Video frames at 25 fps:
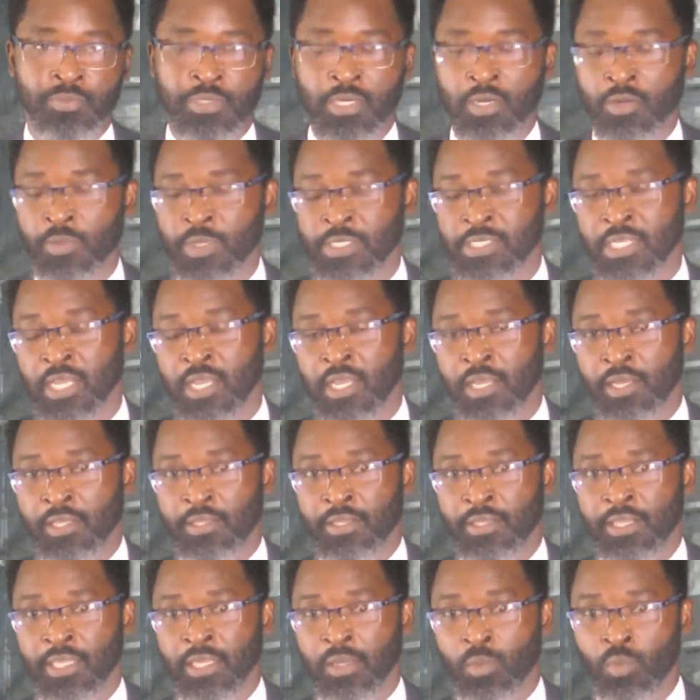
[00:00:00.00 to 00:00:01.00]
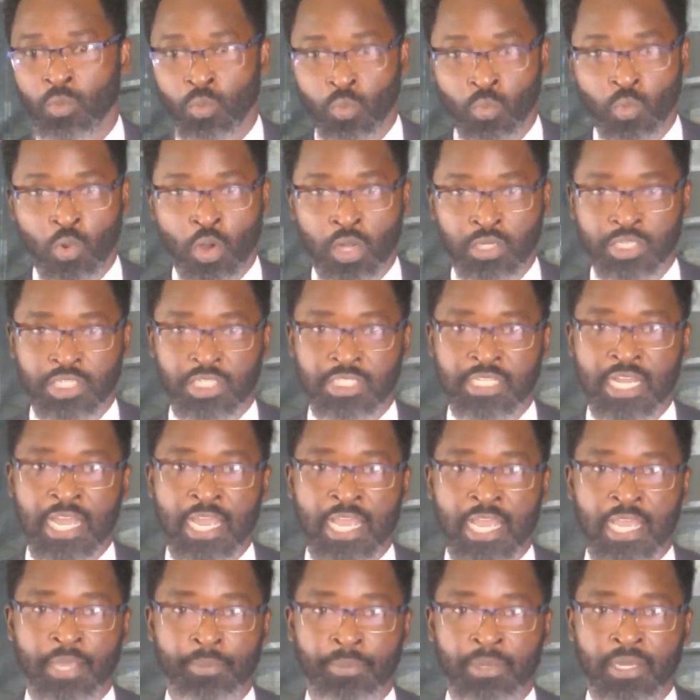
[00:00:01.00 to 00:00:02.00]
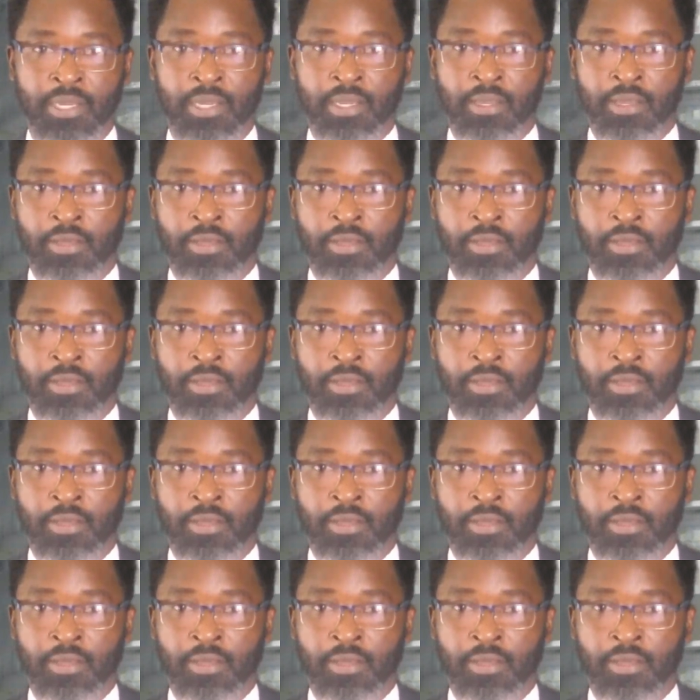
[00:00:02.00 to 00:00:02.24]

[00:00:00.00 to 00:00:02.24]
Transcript: In other words, the watch time.